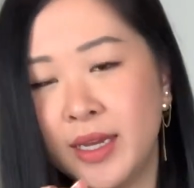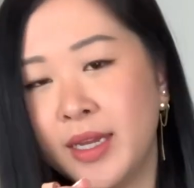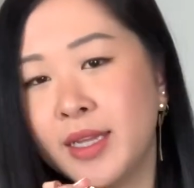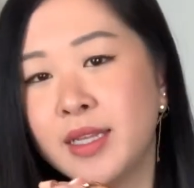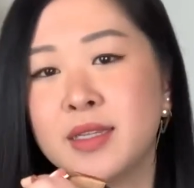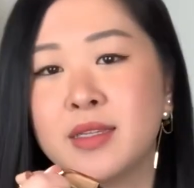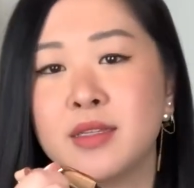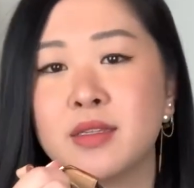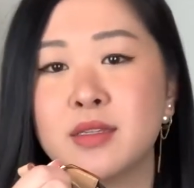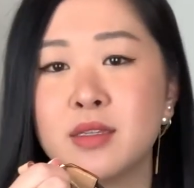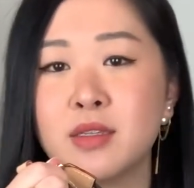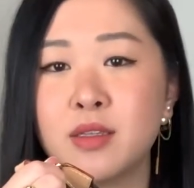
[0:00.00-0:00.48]

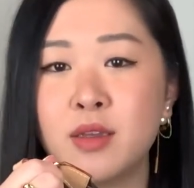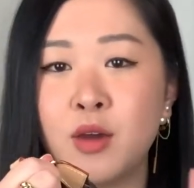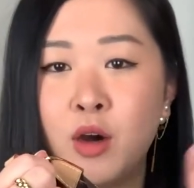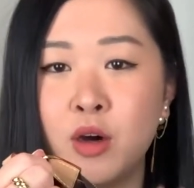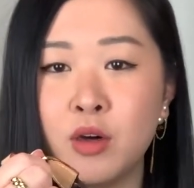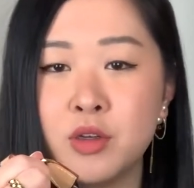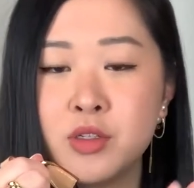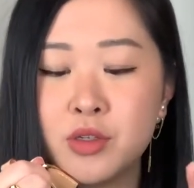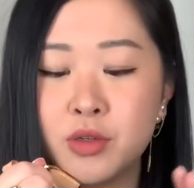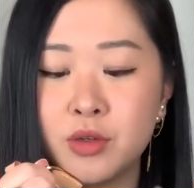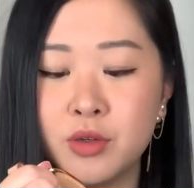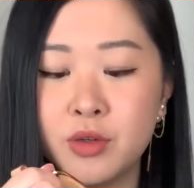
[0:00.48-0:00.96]
It
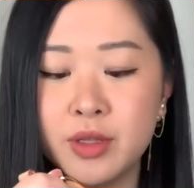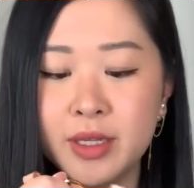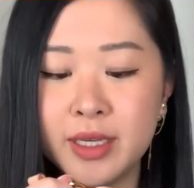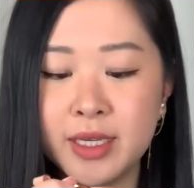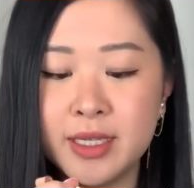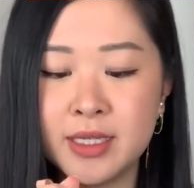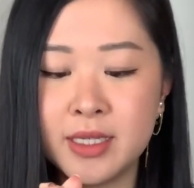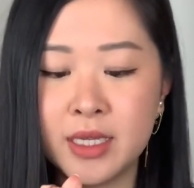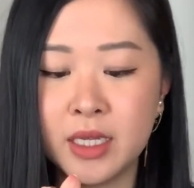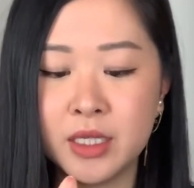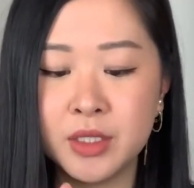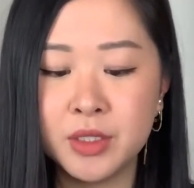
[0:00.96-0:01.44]
holds all the
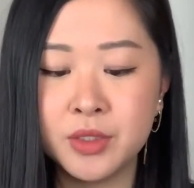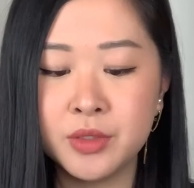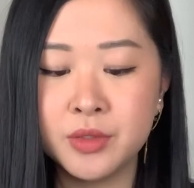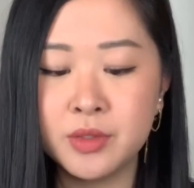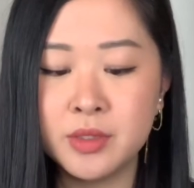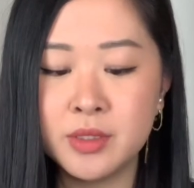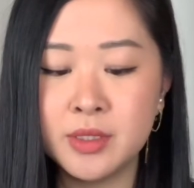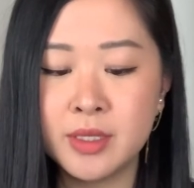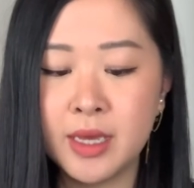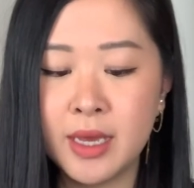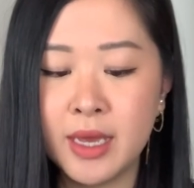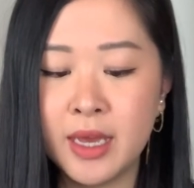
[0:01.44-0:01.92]

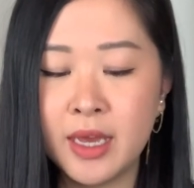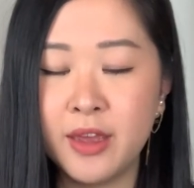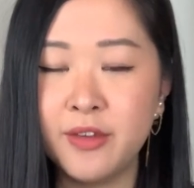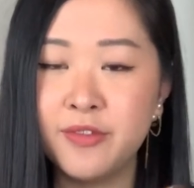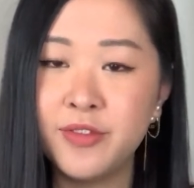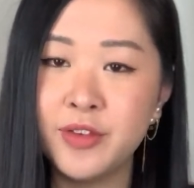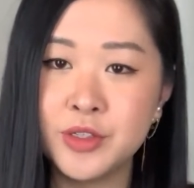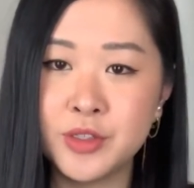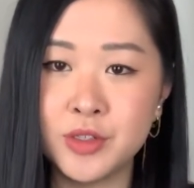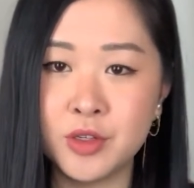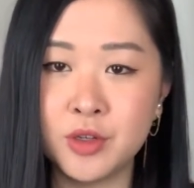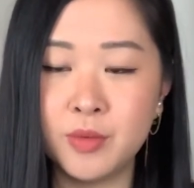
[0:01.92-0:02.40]
essentials if
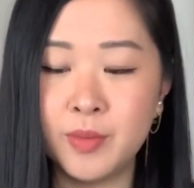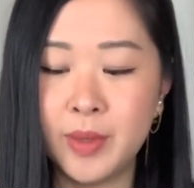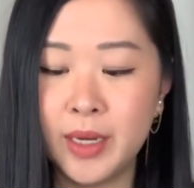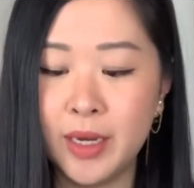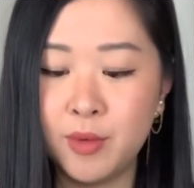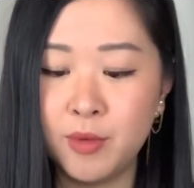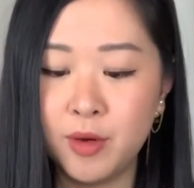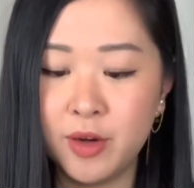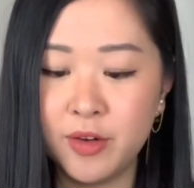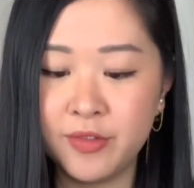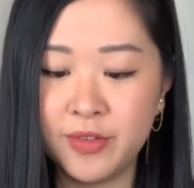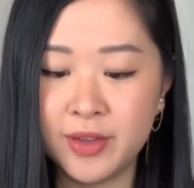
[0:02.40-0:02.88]
you saw my
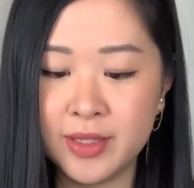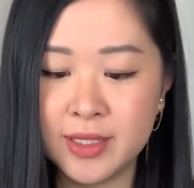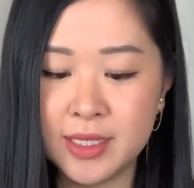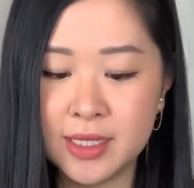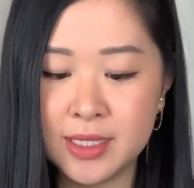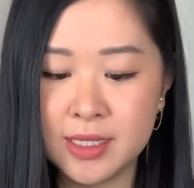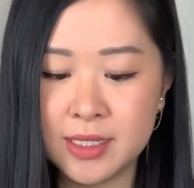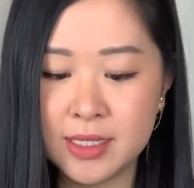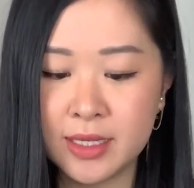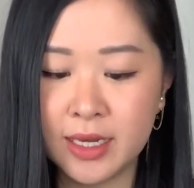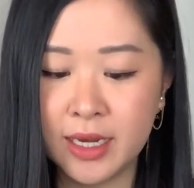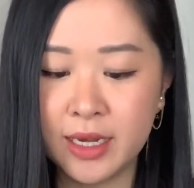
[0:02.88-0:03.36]
what fits
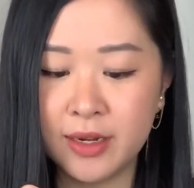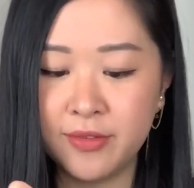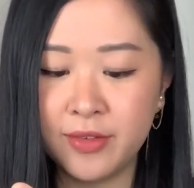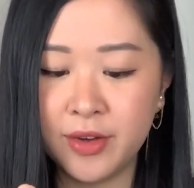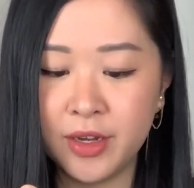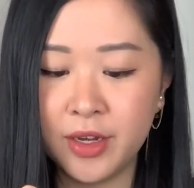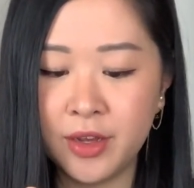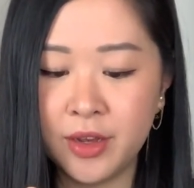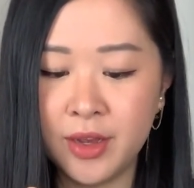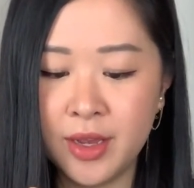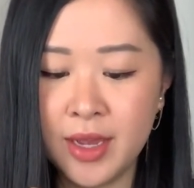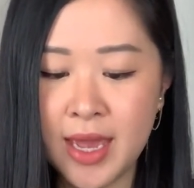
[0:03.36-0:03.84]
inside
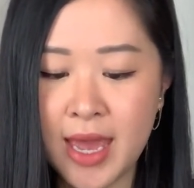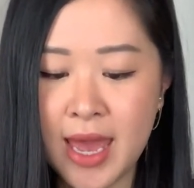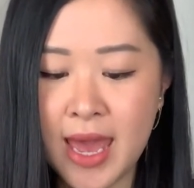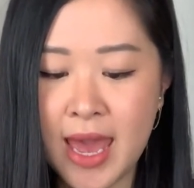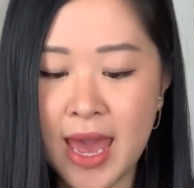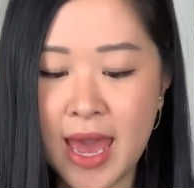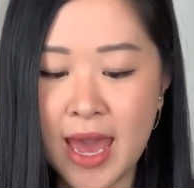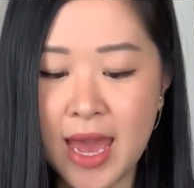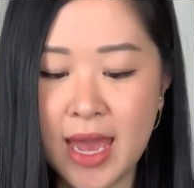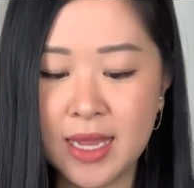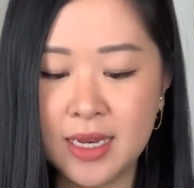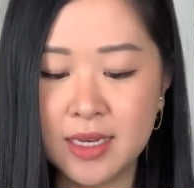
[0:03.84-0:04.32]
video,
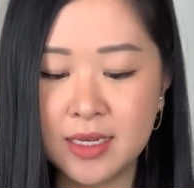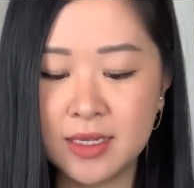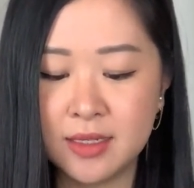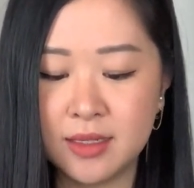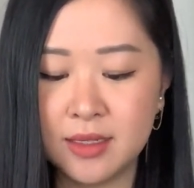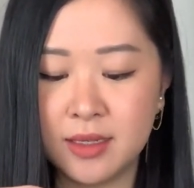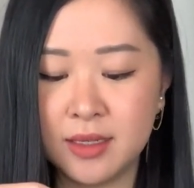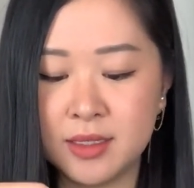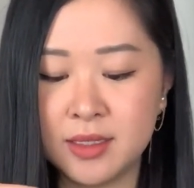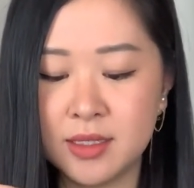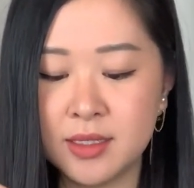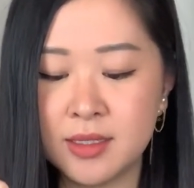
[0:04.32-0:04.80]
and
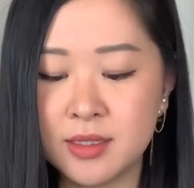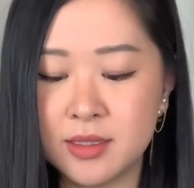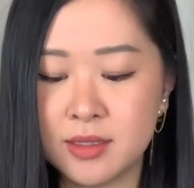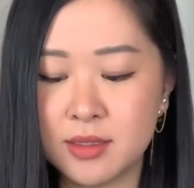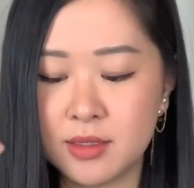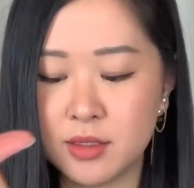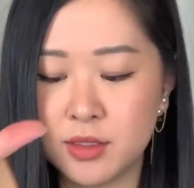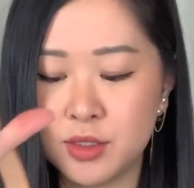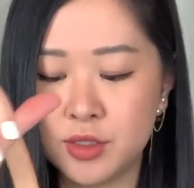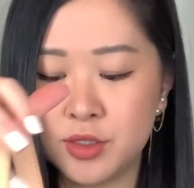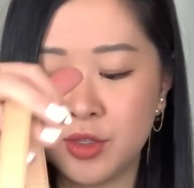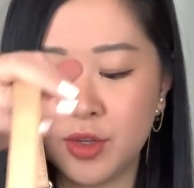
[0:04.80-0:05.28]
it's
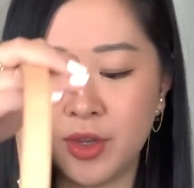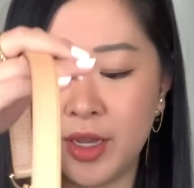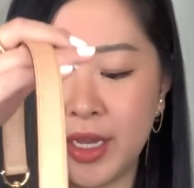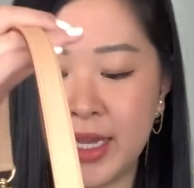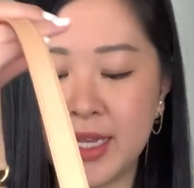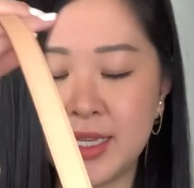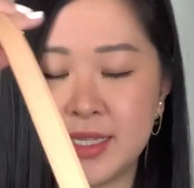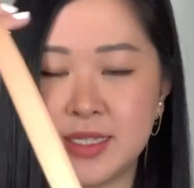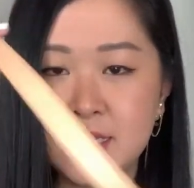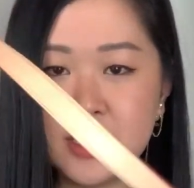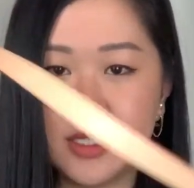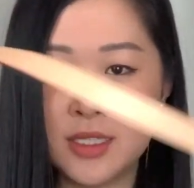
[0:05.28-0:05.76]
just so
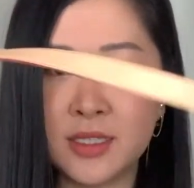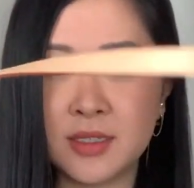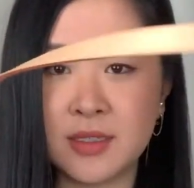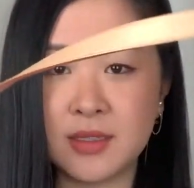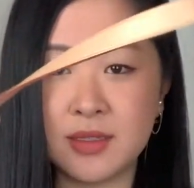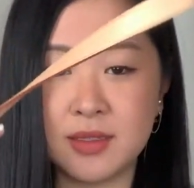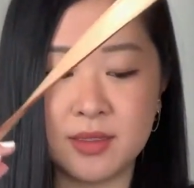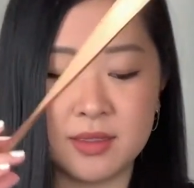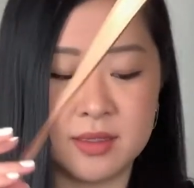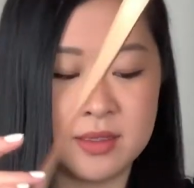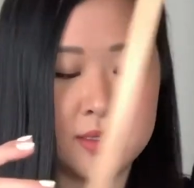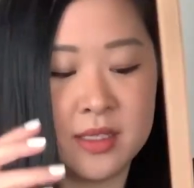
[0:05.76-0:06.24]
easy to
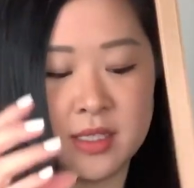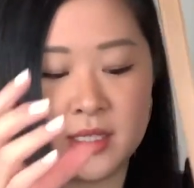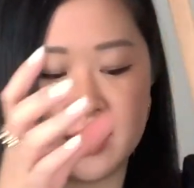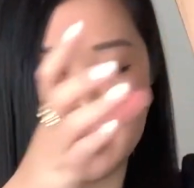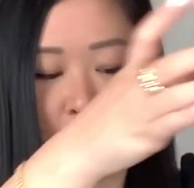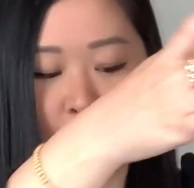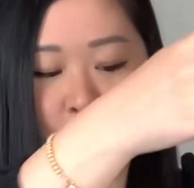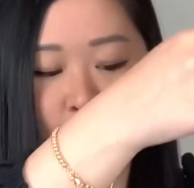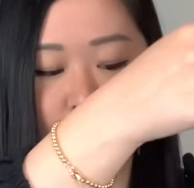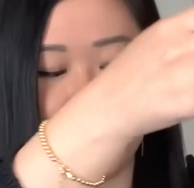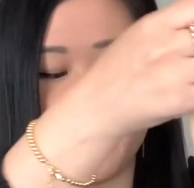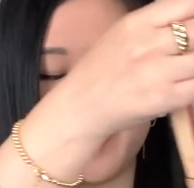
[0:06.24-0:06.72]
just
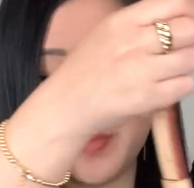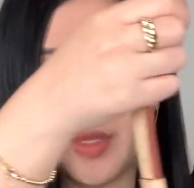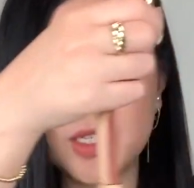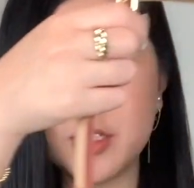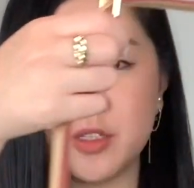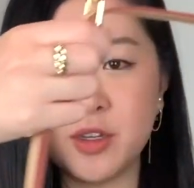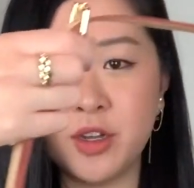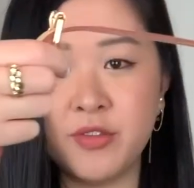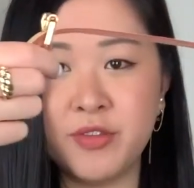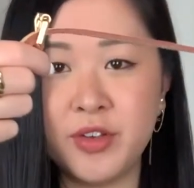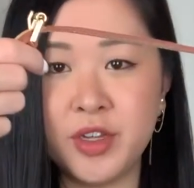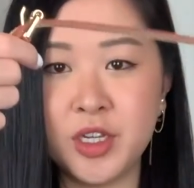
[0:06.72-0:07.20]
like whip this
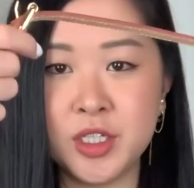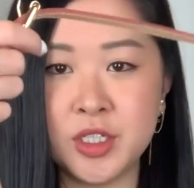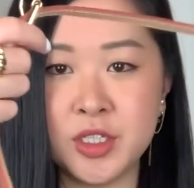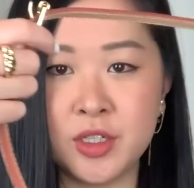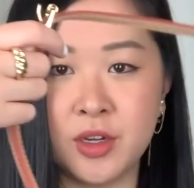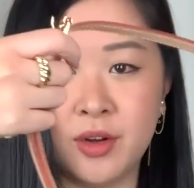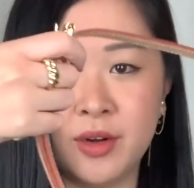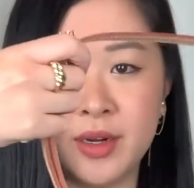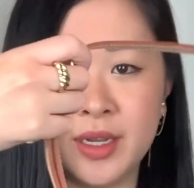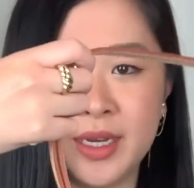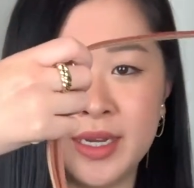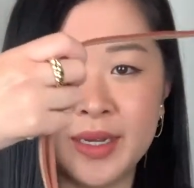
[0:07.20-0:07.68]
over your
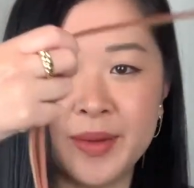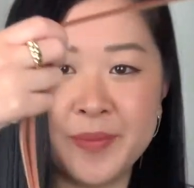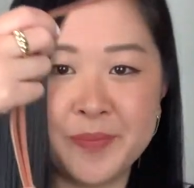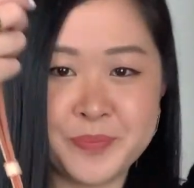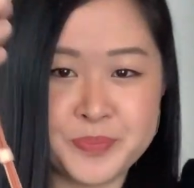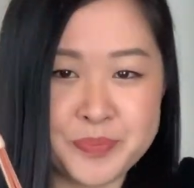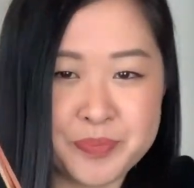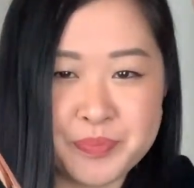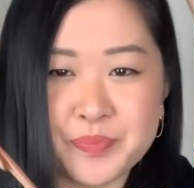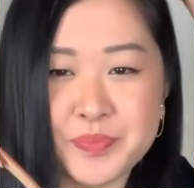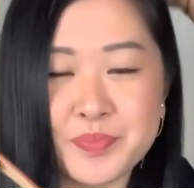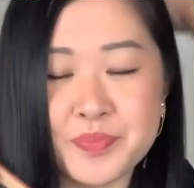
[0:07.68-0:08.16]
shoulder
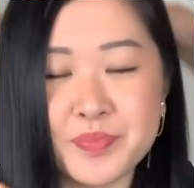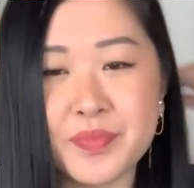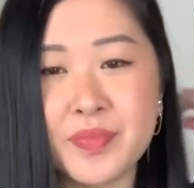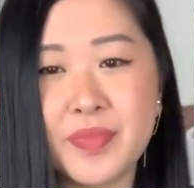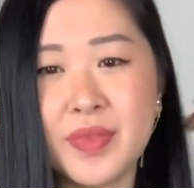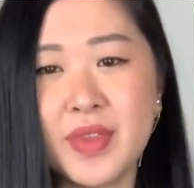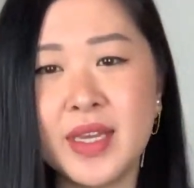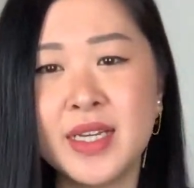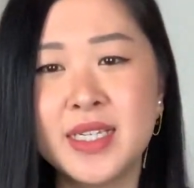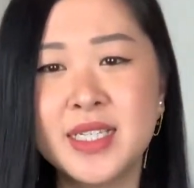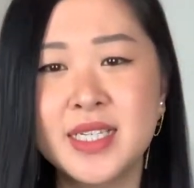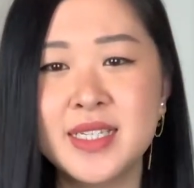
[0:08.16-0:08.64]

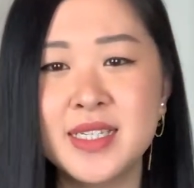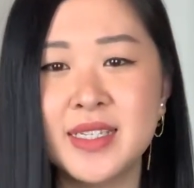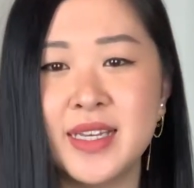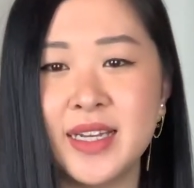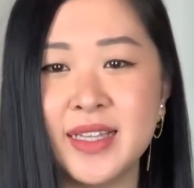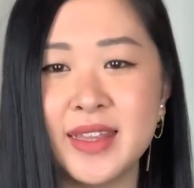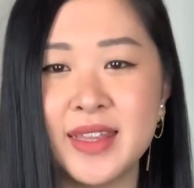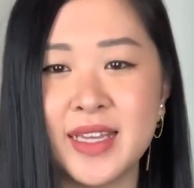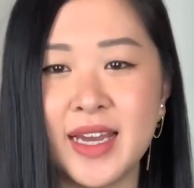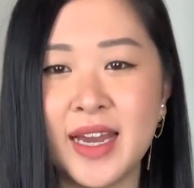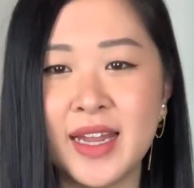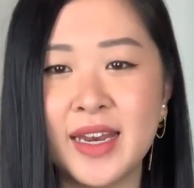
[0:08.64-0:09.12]
just
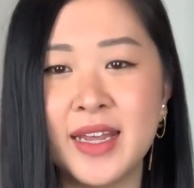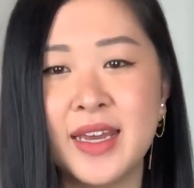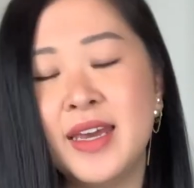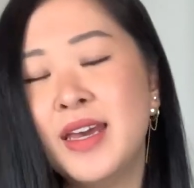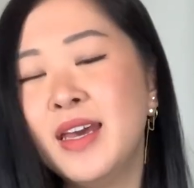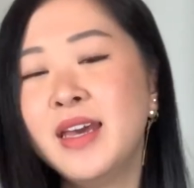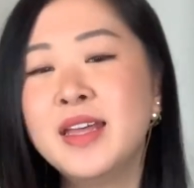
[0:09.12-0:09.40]
like that.